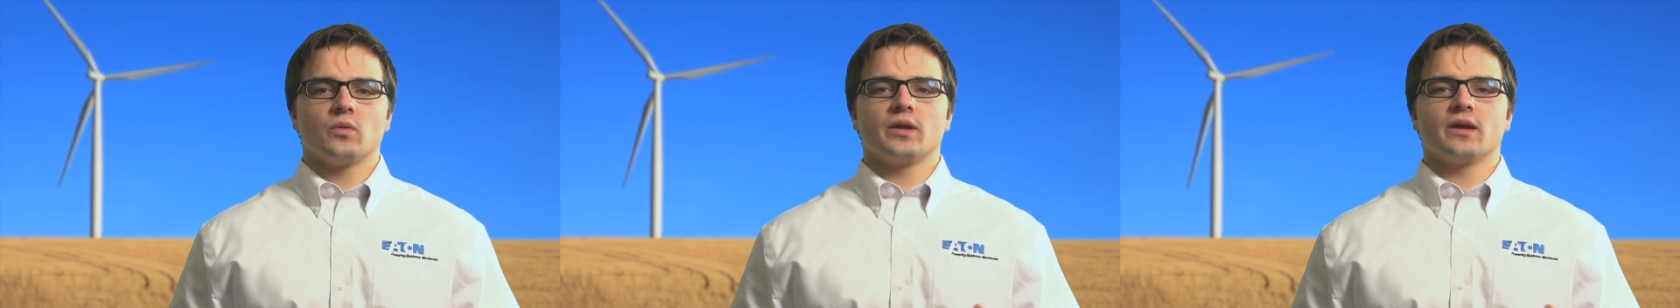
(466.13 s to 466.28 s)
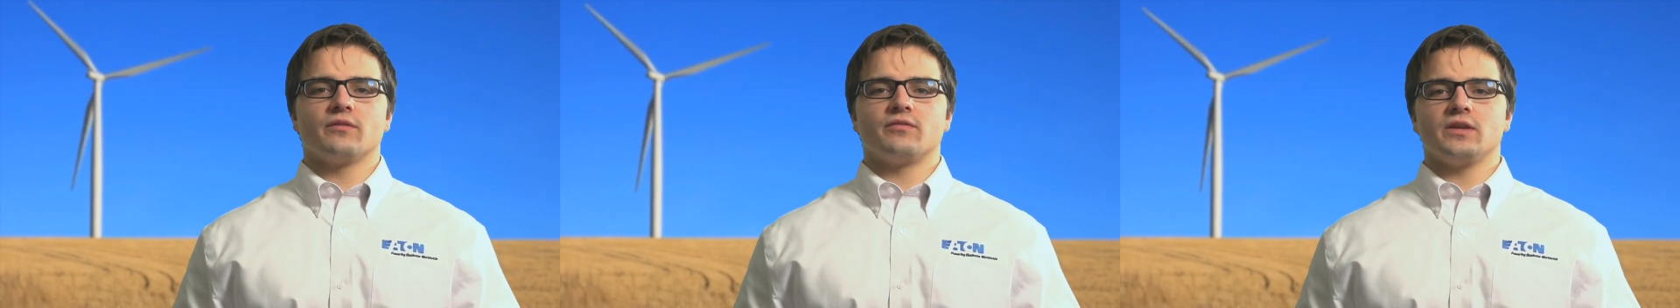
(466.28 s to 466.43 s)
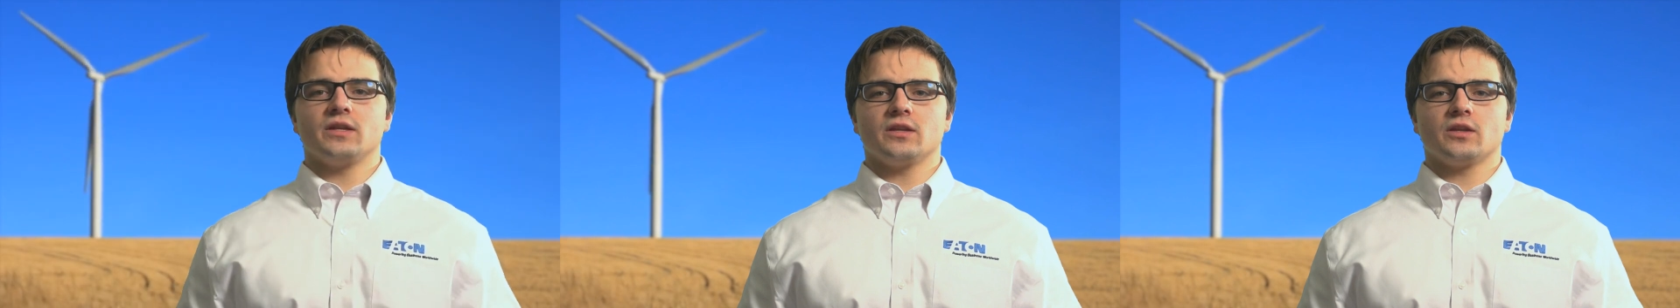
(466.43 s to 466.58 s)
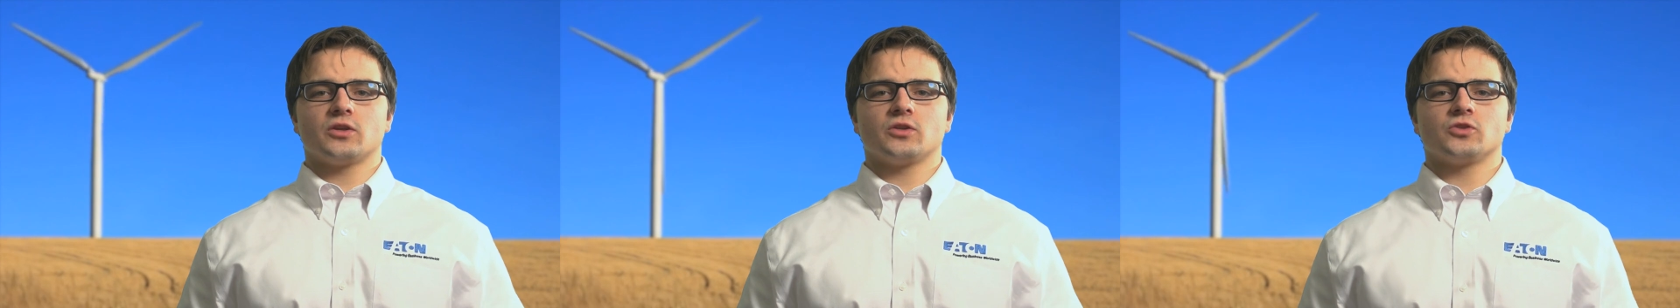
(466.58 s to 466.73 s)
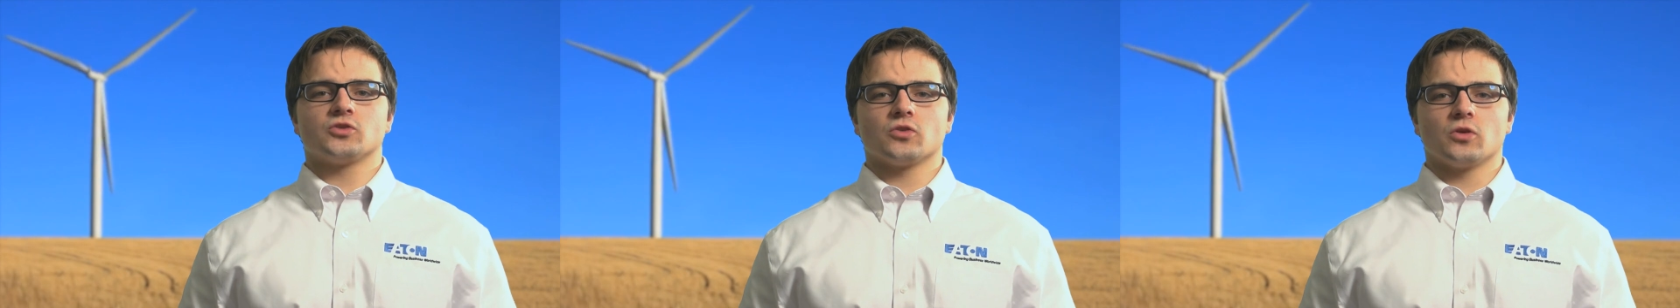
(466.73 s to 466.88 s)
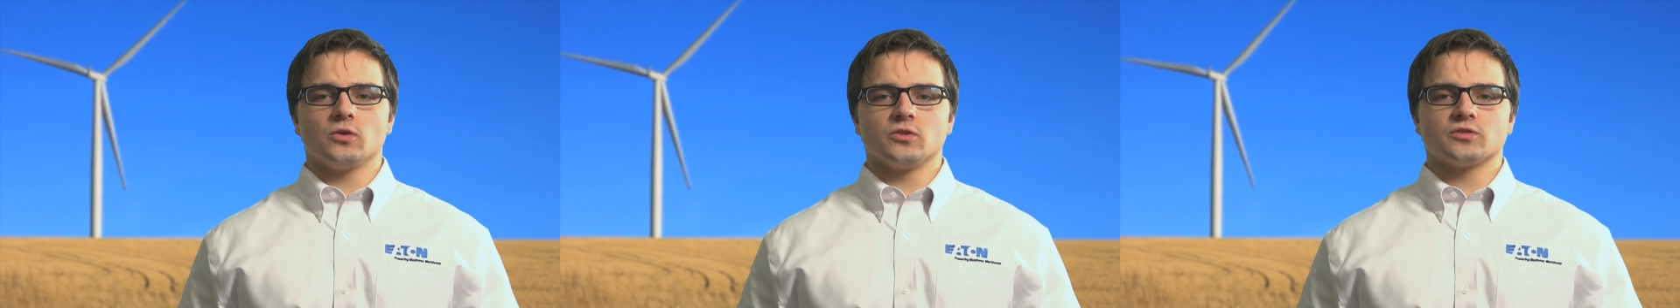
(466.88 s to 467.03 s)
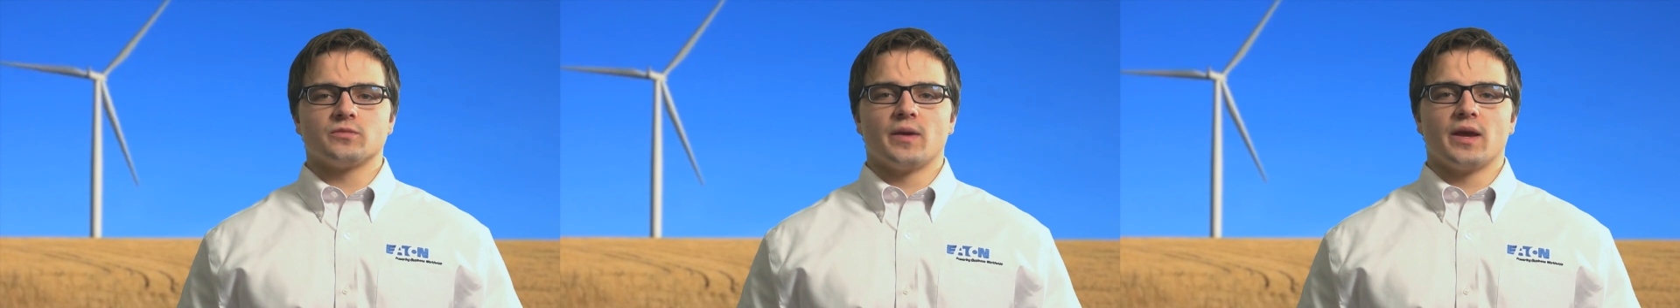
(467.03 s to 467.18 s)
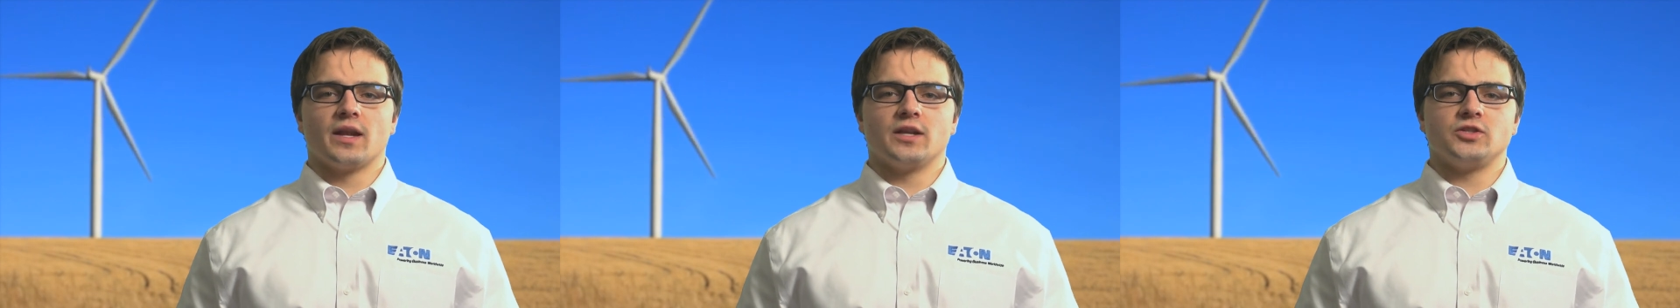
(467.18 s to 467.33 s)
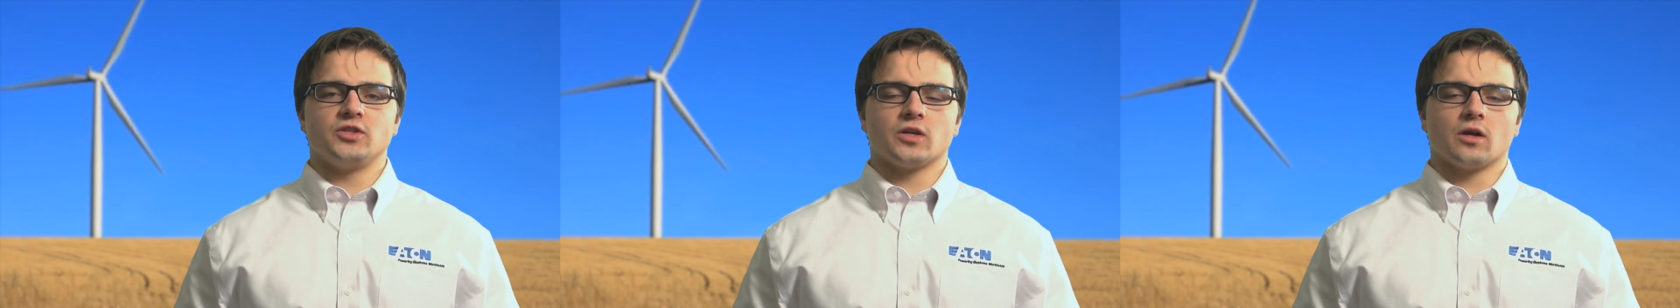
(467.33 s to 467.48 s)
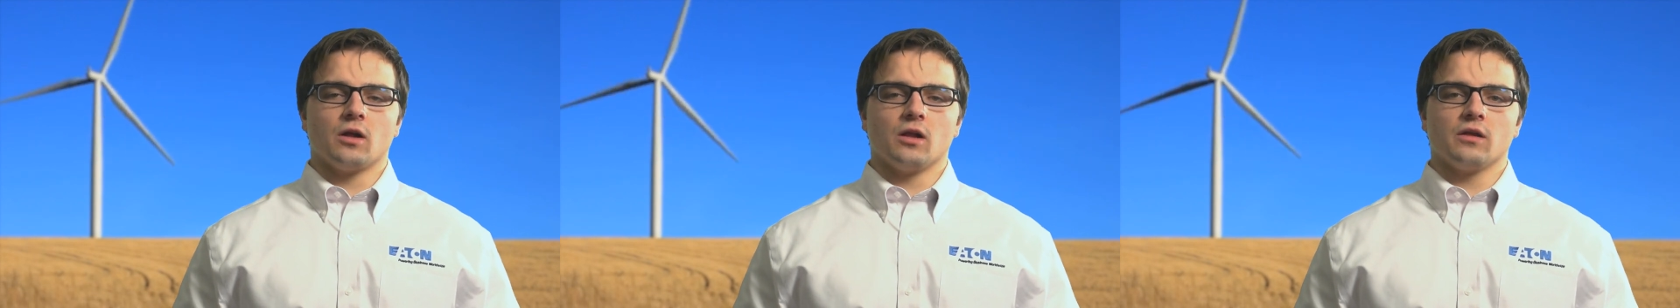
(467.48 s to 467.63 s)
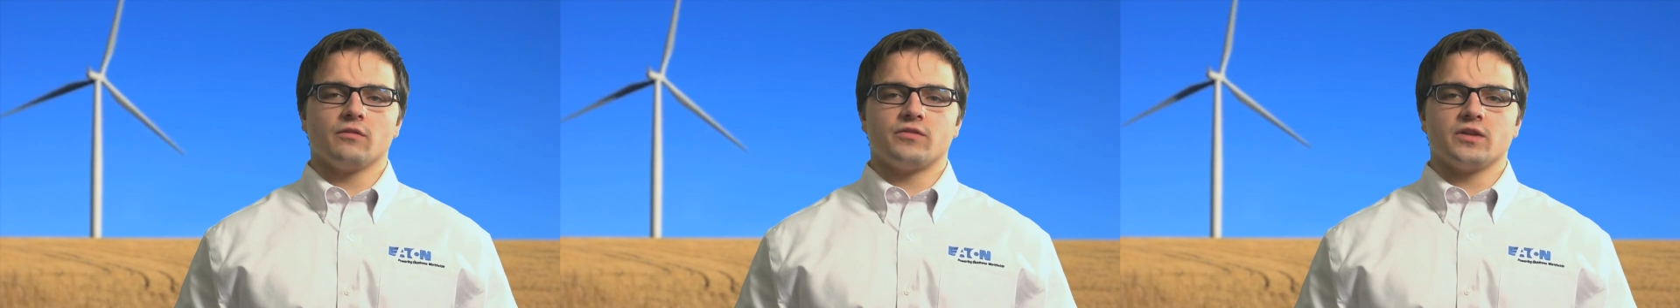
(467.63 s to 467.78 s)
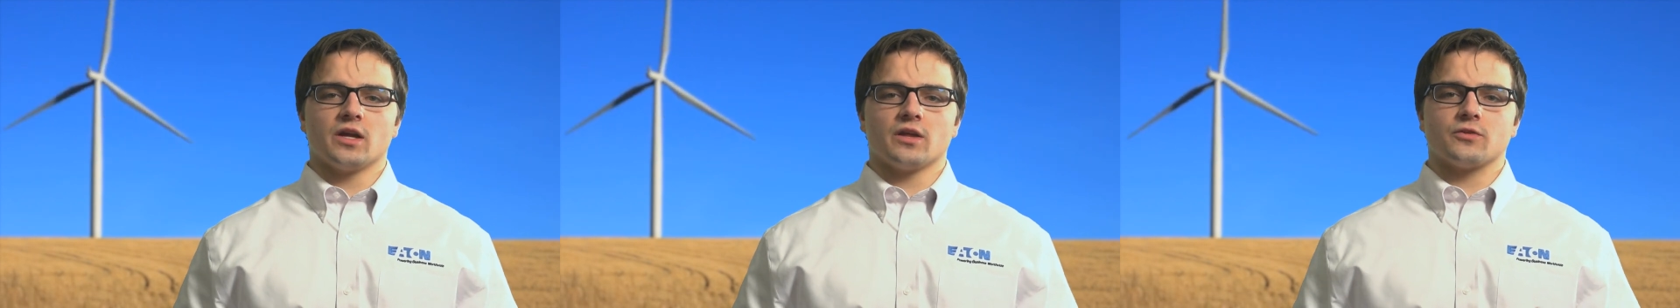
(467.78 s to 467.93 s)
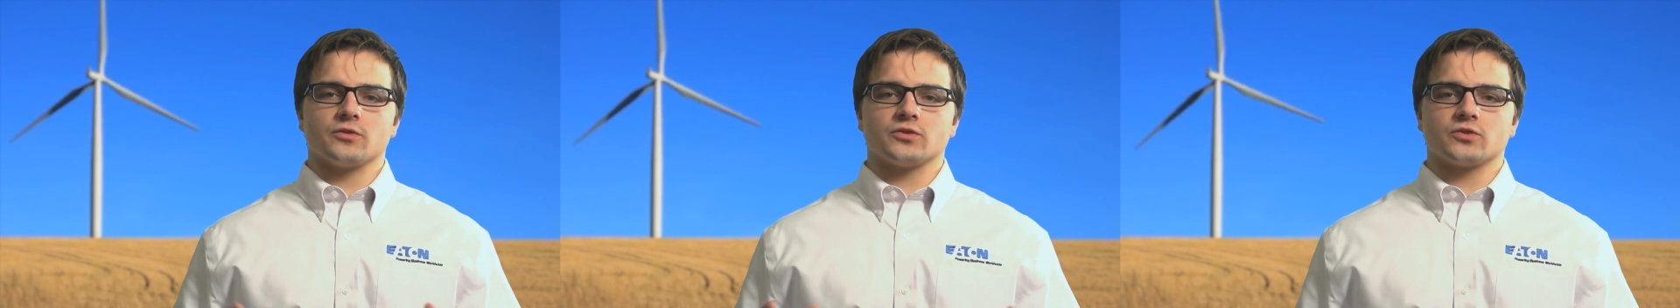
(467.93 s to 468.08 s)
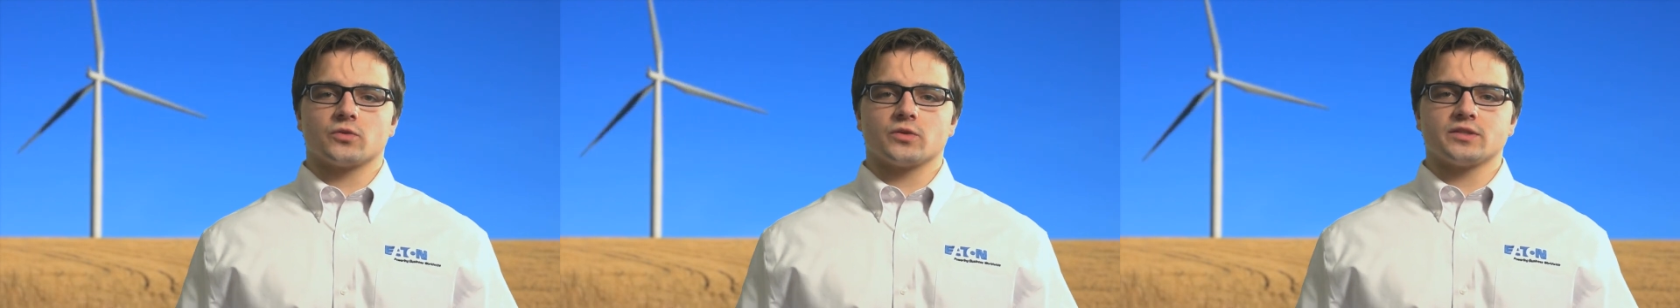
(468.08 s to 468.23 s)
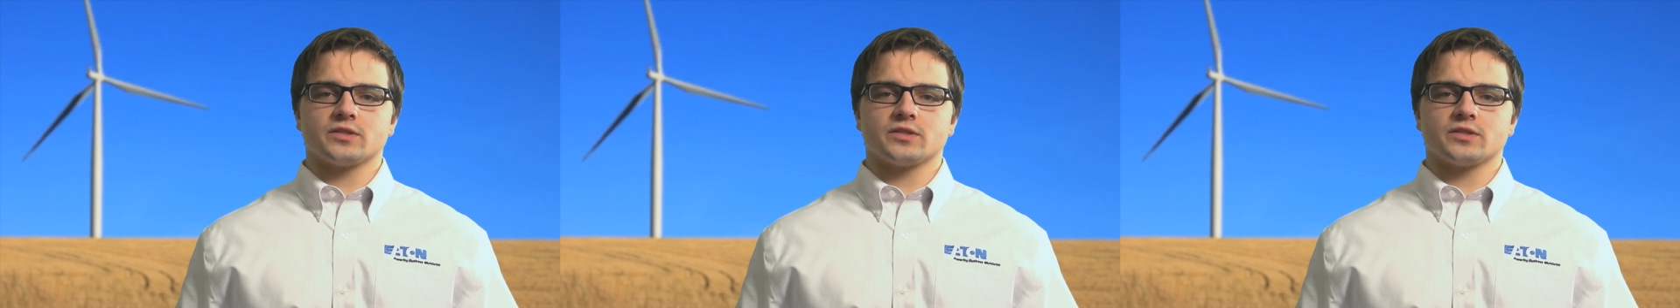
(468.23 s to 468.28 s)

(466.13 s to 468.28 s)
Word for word: we have Eaton controls managing all of the other